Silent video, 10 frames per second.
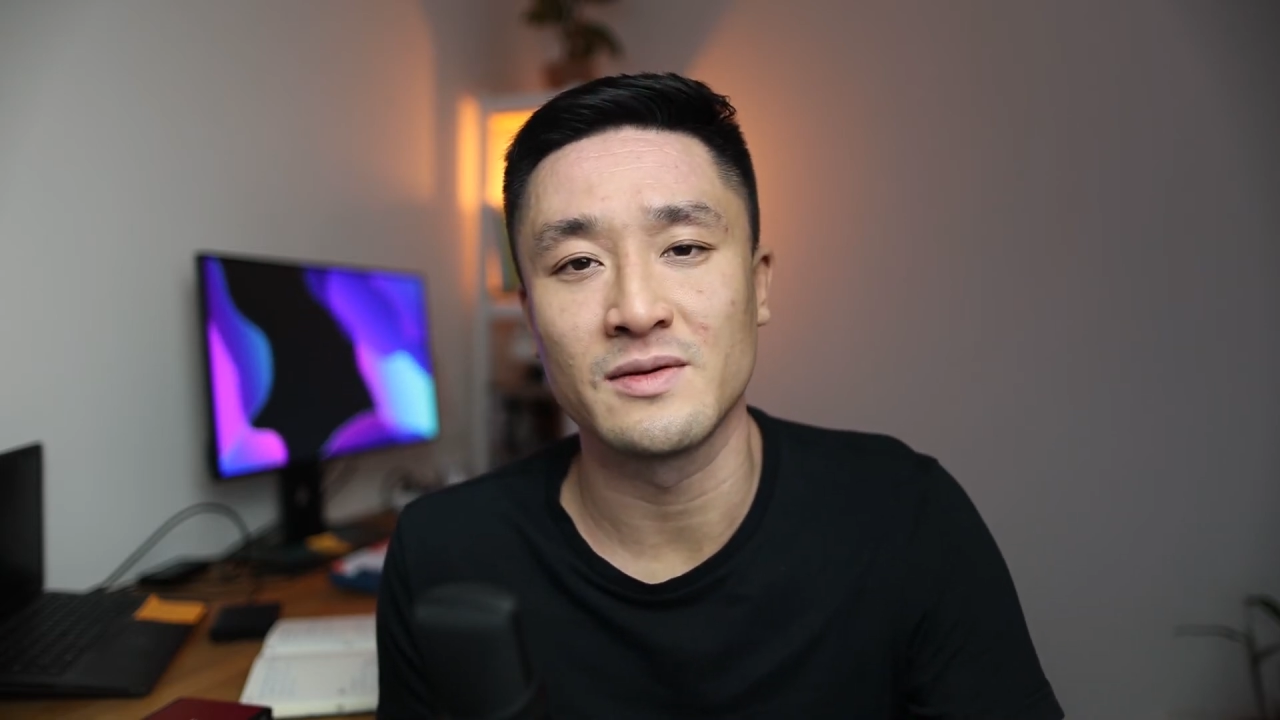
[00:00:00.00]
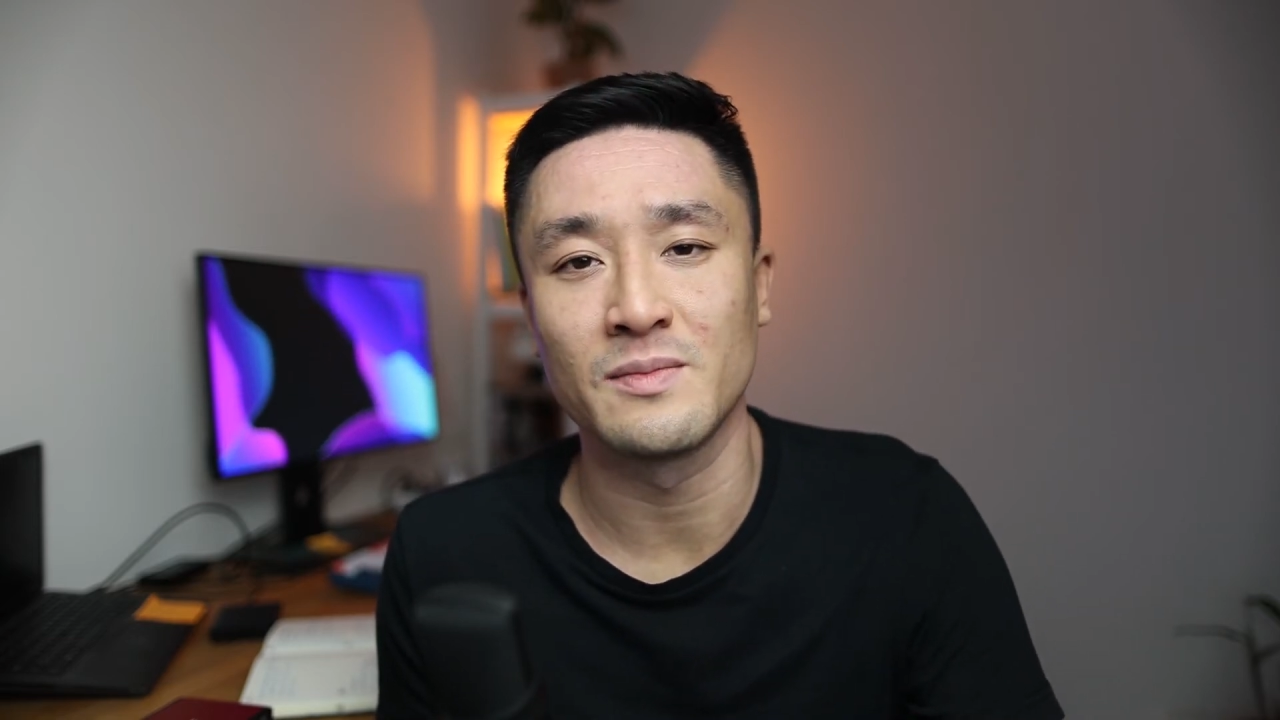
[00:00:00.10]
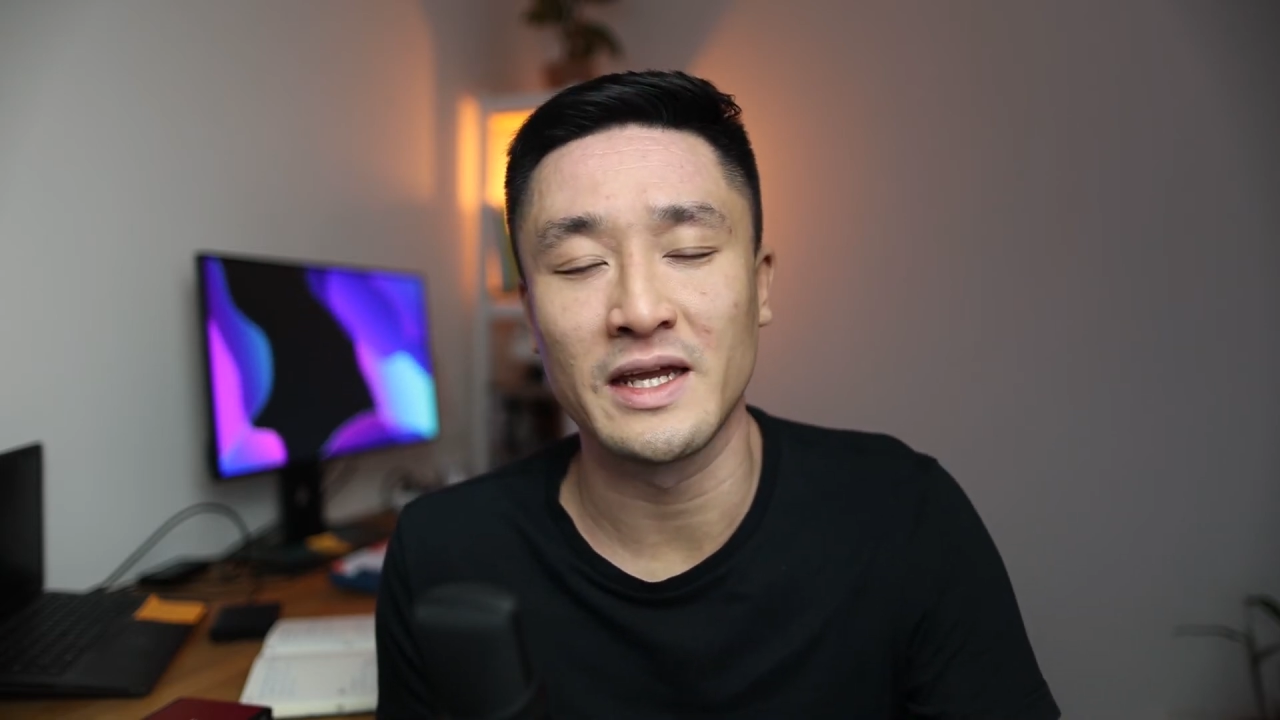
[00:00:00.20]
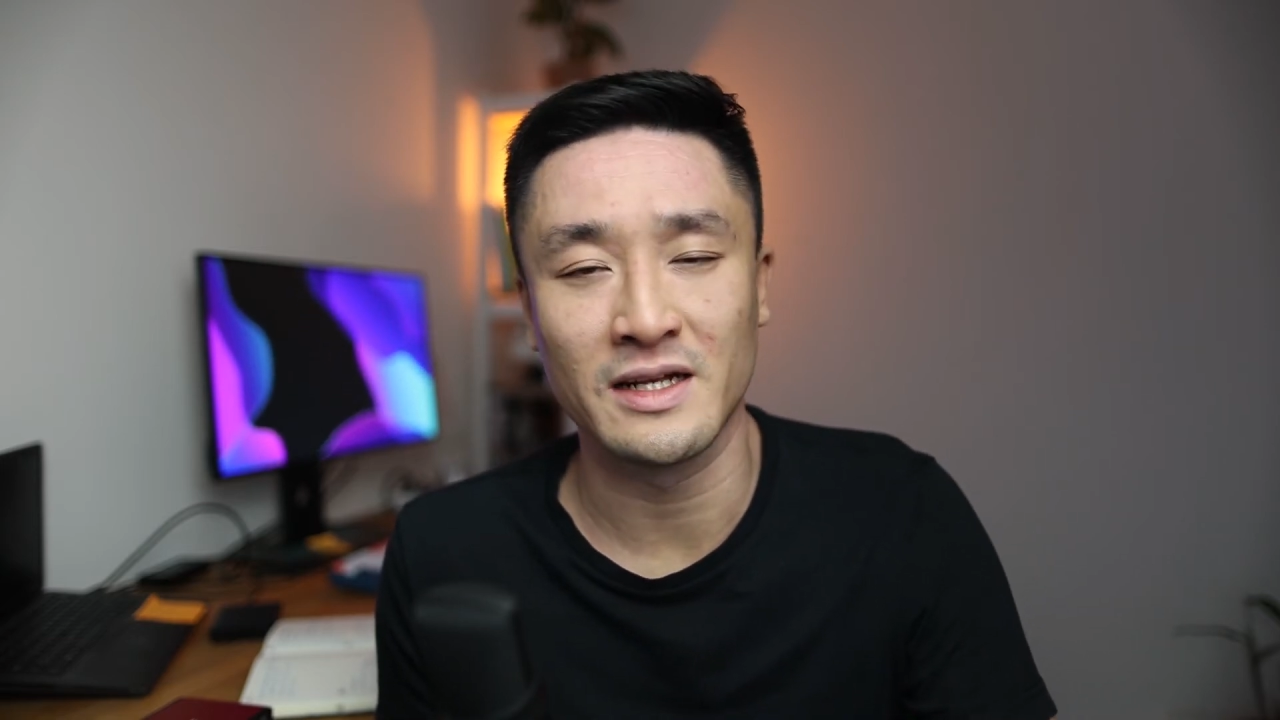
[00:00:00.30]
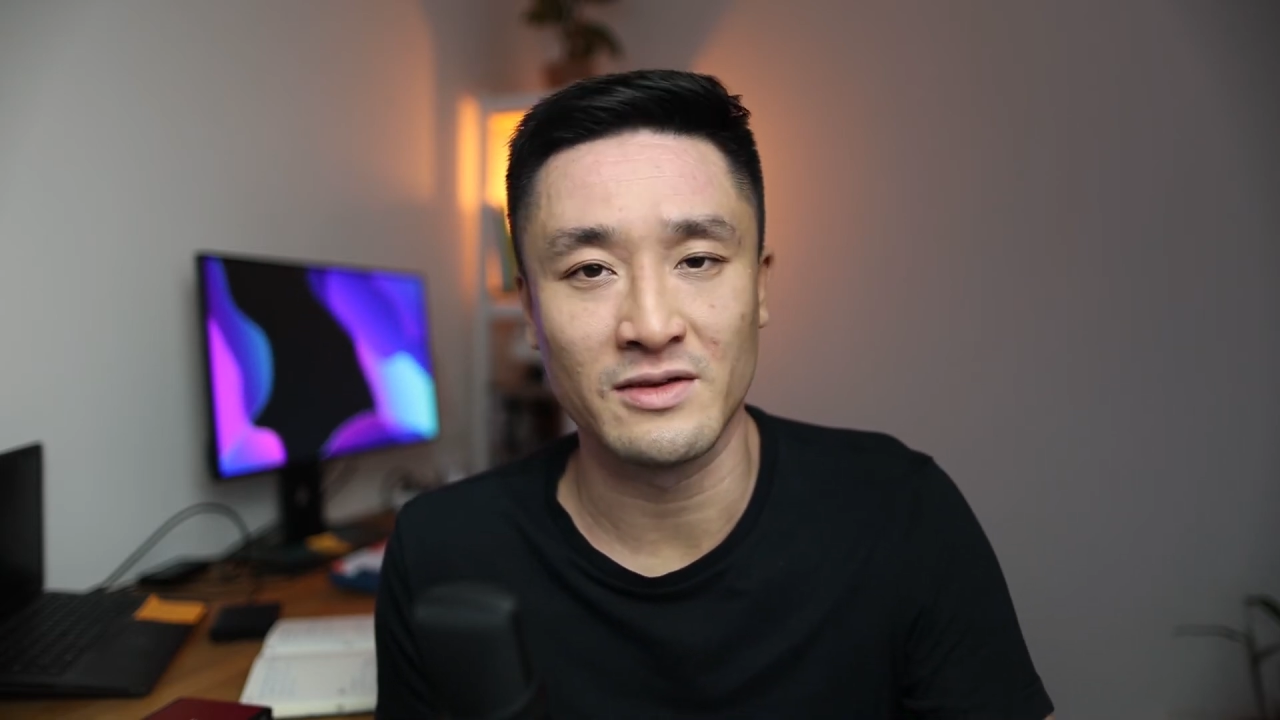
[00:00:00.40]

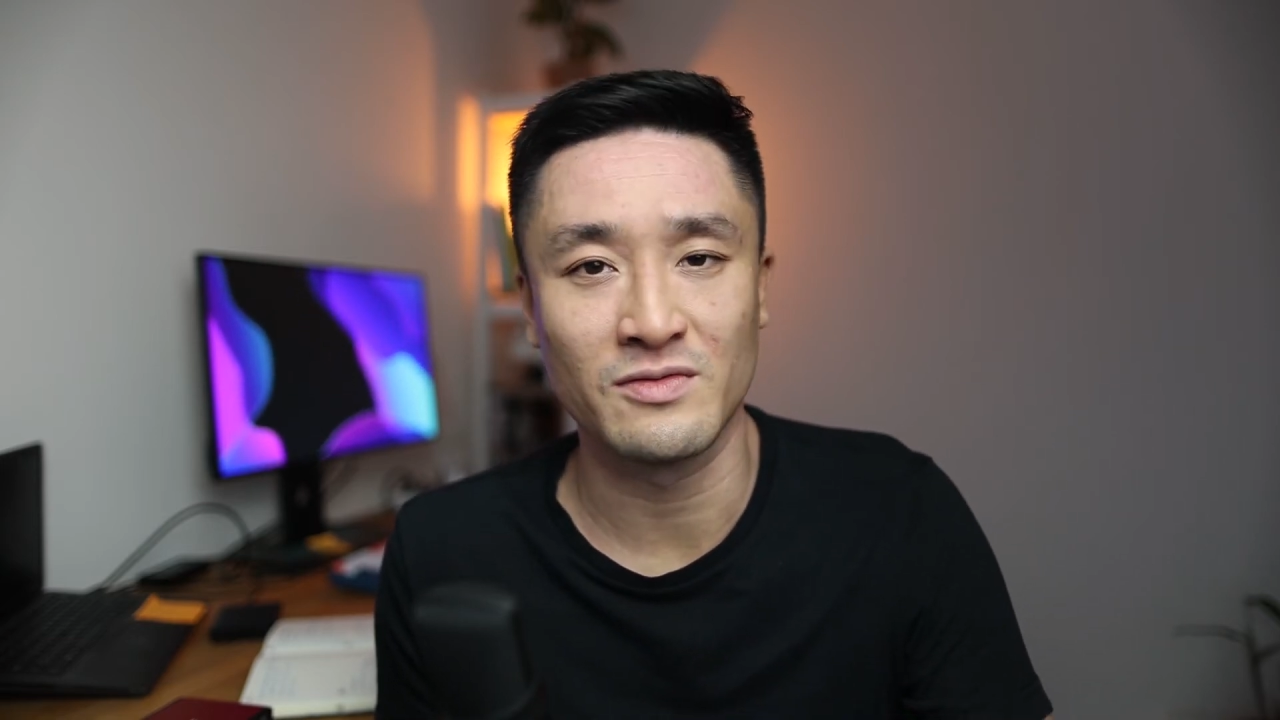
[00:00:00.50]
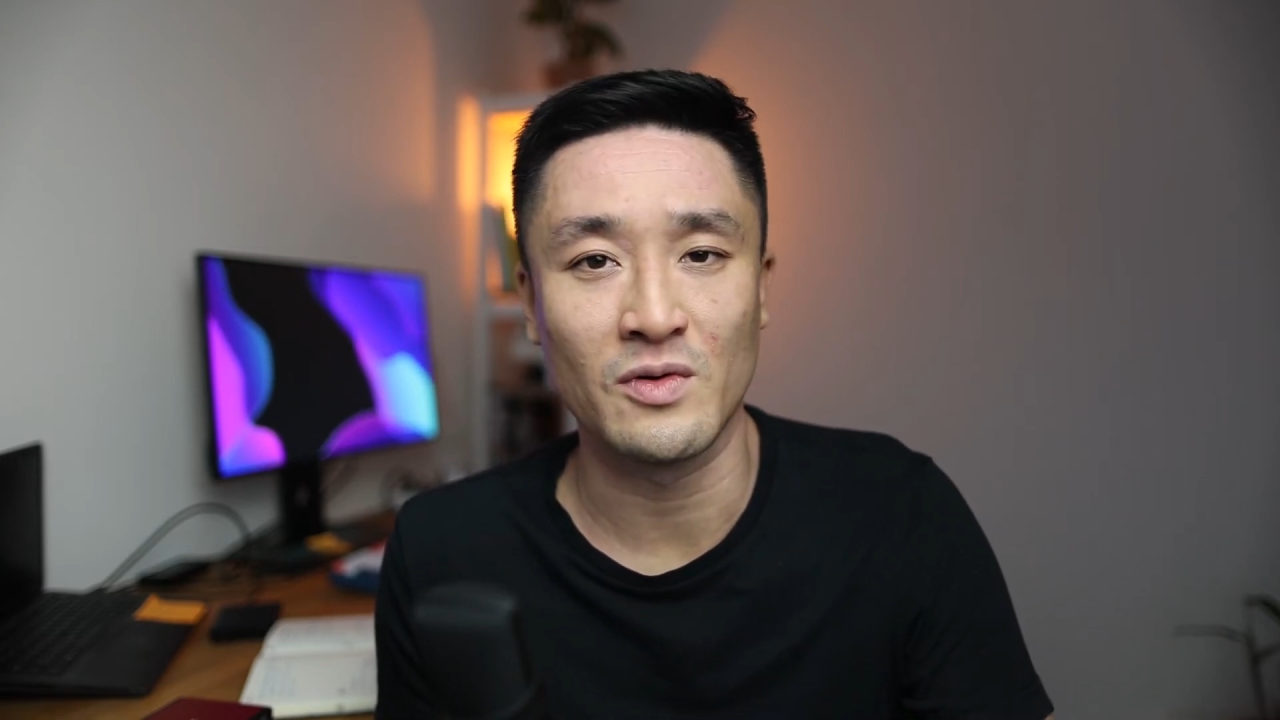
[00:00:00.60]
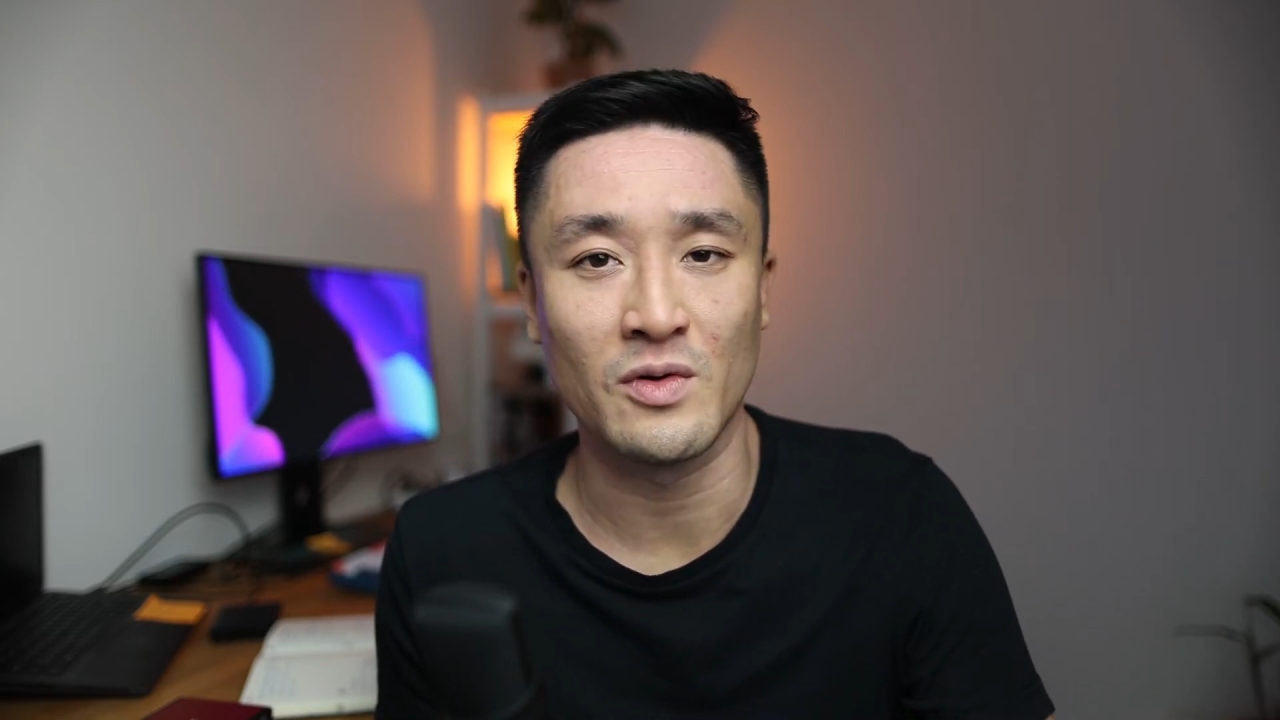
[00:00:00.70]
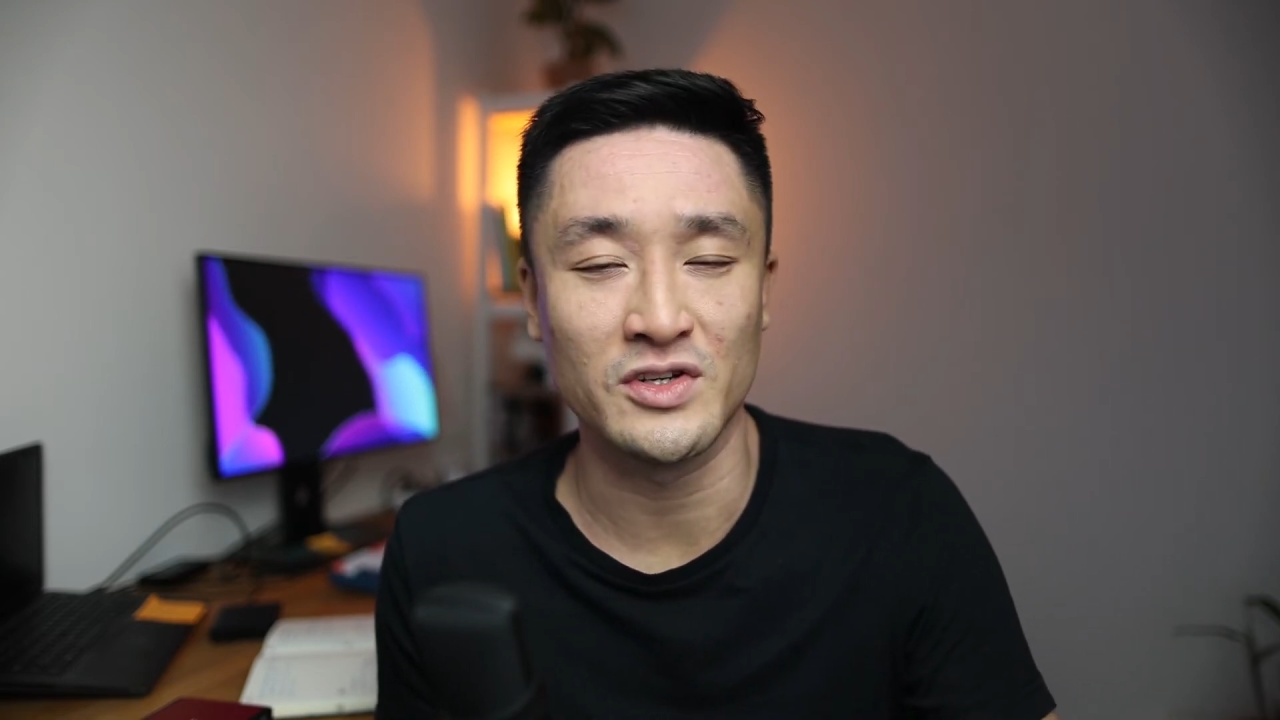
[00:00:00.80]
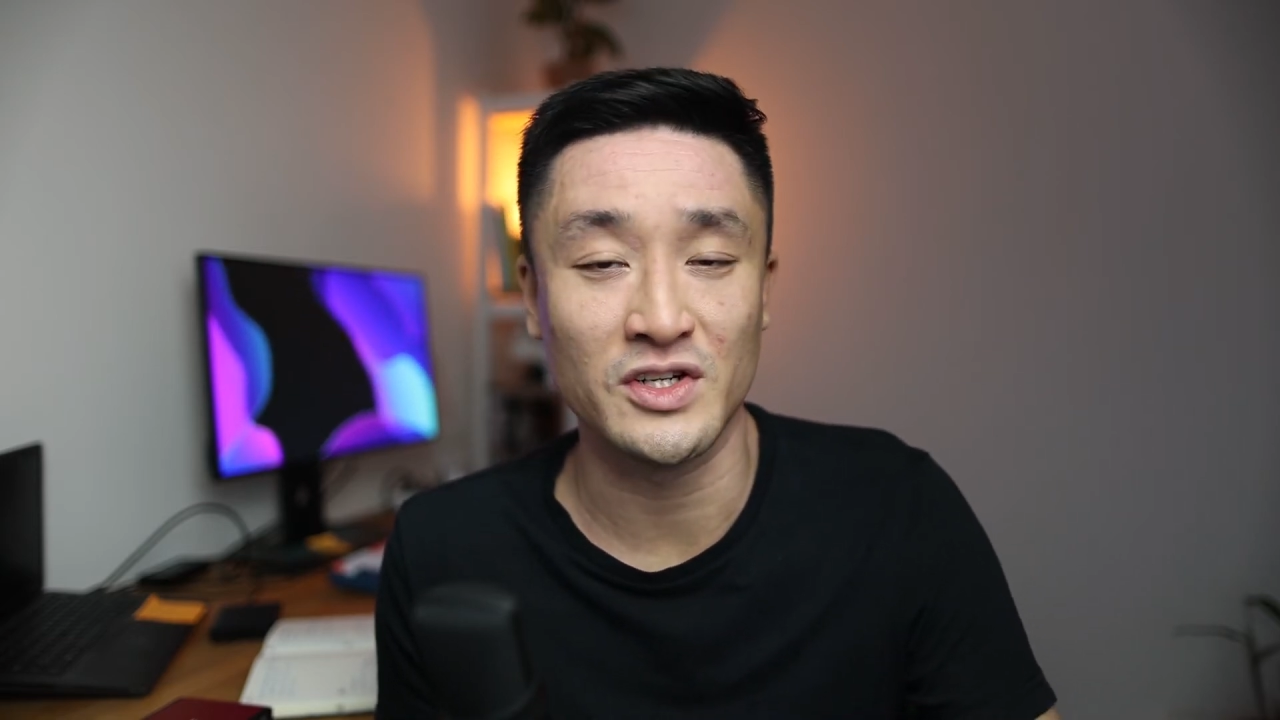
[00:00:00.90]
mainly for